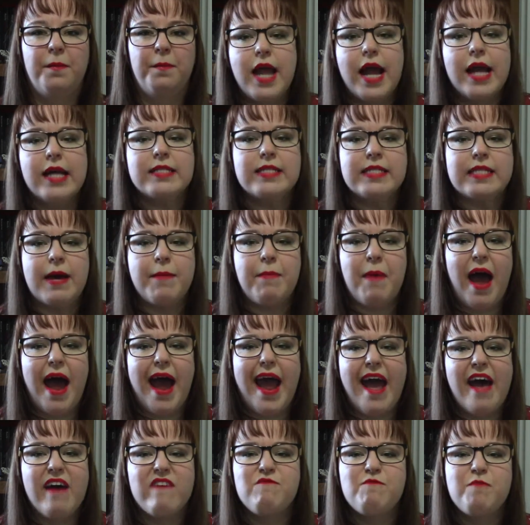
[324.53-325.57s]
Next up, I
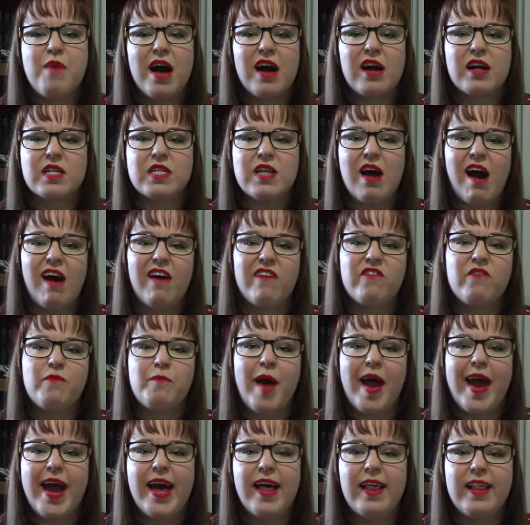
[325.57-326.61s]
have Pucked Off
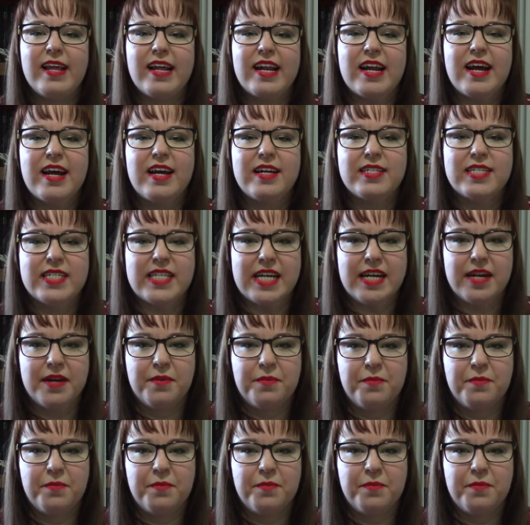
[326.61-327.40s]
by Helena Hunting.